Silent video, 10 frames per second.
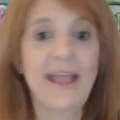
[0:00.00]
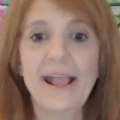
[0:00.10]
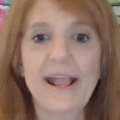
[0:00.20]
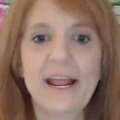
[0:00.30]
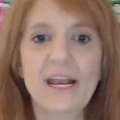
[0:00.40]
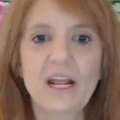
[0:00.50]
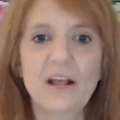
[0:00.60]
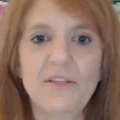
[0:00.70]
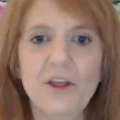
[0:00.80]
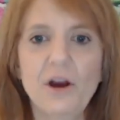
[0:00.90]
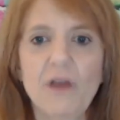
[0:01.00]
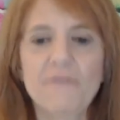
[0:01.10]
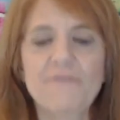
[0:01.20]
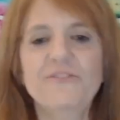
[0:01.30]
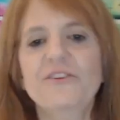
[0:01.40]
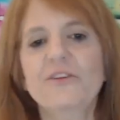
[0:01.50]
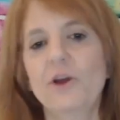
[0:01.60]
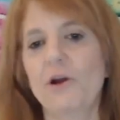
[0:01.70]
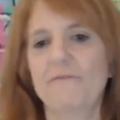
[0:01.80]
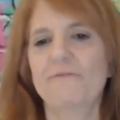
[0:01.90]
And there are,
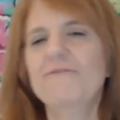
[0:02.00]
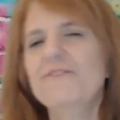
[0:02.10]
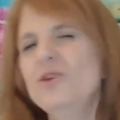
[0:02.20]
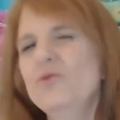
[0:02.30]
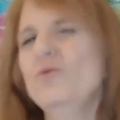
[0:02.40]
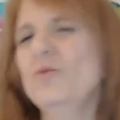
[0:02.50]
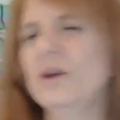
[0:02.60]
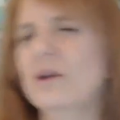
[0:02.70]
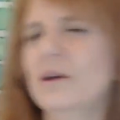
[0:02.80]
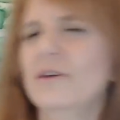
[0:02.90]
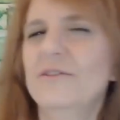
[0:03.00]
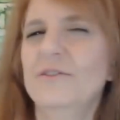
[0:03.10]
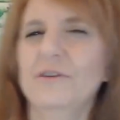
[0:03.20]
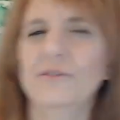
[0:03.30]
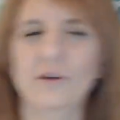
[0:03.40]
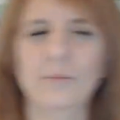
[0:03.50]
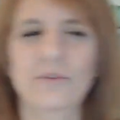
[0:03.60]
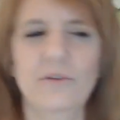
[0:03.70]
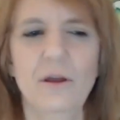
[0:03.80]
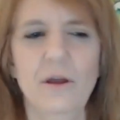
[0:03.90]
there are few
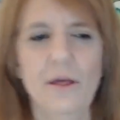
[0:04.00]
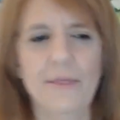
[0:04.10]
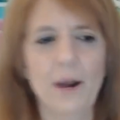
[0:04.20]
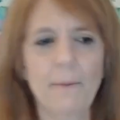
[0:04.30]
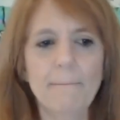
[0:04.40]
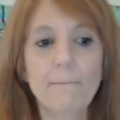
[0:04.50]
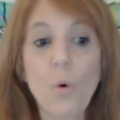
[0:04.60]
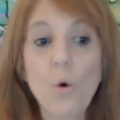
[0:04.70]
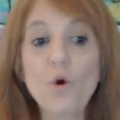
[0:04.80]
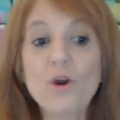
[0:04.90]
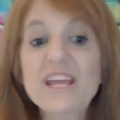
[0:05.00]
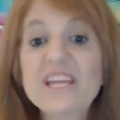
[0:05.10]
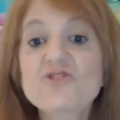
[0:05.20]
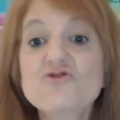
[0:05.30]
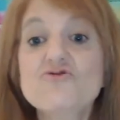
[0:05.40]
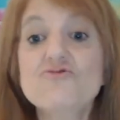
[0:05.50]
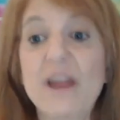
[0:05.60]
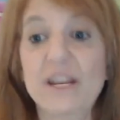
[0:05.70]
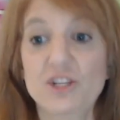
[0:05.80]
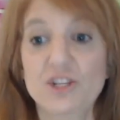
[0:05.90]
systems that are more
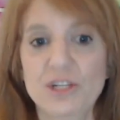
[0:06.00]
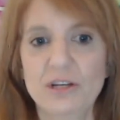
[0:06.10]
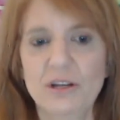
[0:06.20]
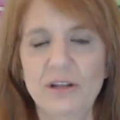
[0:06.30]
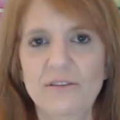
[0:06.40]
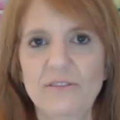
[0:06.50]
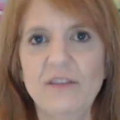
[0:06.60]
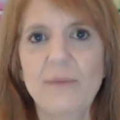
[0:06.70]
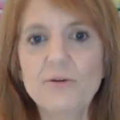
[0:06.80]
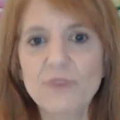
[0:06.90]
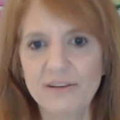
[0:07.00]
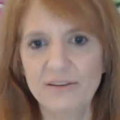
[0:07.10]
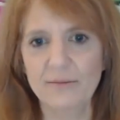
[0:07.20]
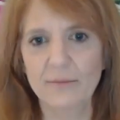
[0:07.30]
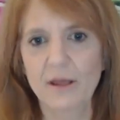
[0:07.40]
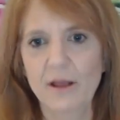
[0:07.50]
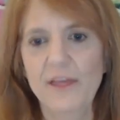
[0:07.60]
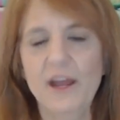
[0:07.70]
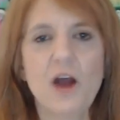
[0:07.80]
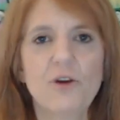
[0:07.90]
entrenched in systemic racism
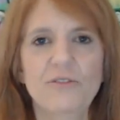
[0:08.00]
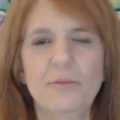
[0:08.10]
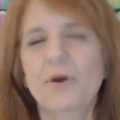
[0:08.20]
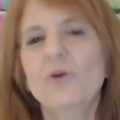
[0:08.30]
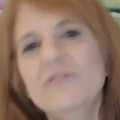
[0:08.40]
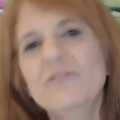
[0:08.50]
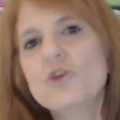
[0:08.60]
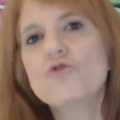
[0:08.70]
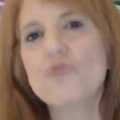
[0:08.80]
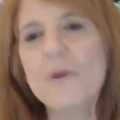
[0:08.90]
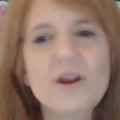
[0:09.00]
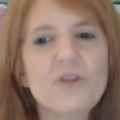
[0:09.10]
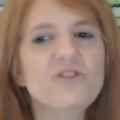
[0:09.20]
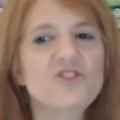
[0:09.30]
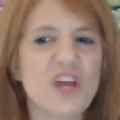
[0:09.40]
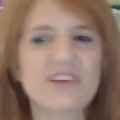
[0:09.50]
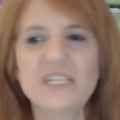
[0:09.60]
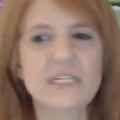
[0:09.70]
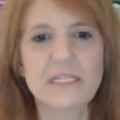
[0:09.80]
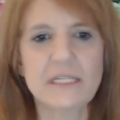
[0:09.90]
than our supposed criminal
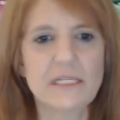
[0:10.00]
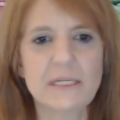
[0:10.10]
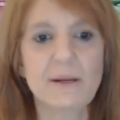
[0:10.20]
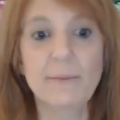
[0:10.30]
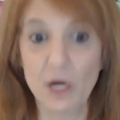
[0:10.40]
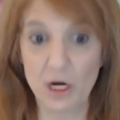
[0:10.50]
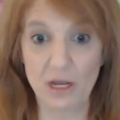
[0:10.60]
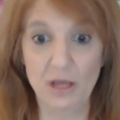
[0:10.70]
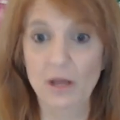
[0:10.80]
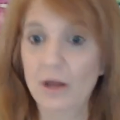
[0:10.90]
justice system in America.